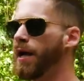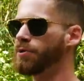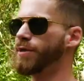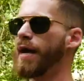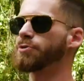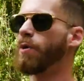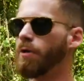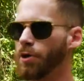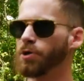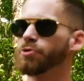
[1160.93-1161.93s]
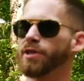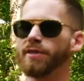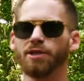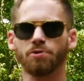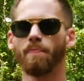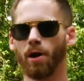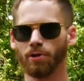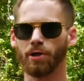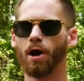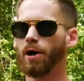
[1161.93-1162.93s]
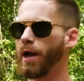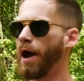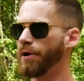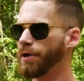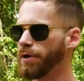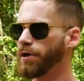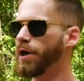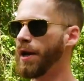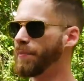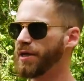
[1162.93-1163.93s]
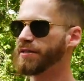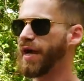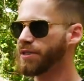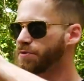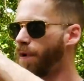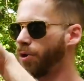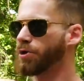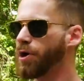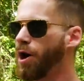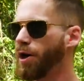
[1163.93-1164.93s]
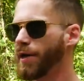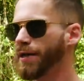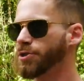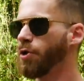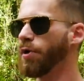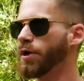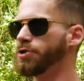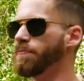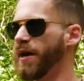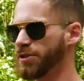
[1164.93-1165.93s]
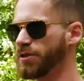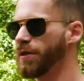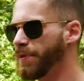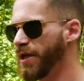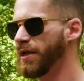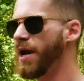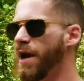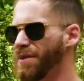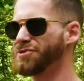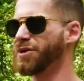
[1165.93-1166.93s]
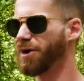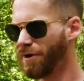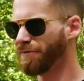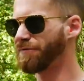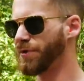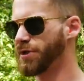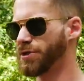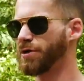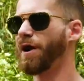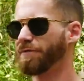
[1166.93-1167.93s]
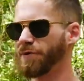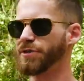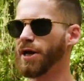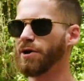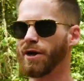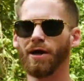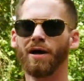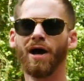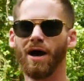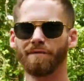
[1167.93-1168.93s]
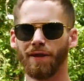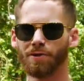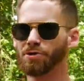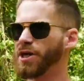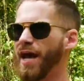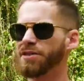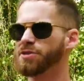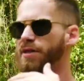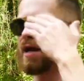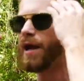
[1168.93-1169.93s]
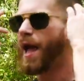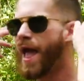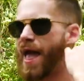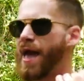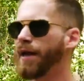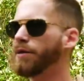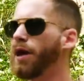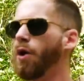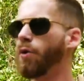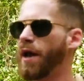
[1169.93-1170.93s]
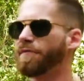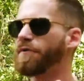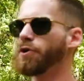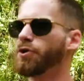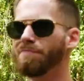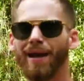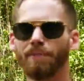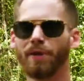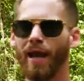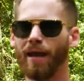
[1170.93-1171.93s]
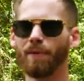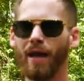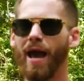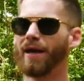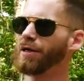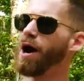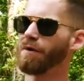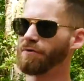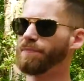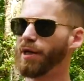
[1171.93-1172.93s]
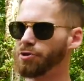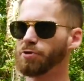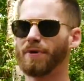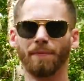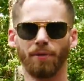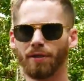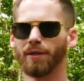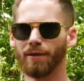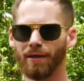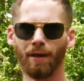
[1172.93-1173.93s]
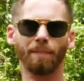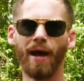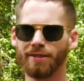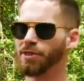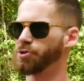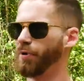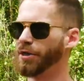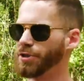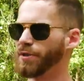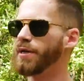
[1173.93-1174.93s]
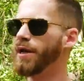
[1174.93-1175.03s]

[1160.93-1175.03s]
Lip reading: So that's why we're using this smaller gong out here, because that smaller gong is going to basically be the circumference area of either chest, head, whatever you may be aiming at. God forbid you get put in a bad situation.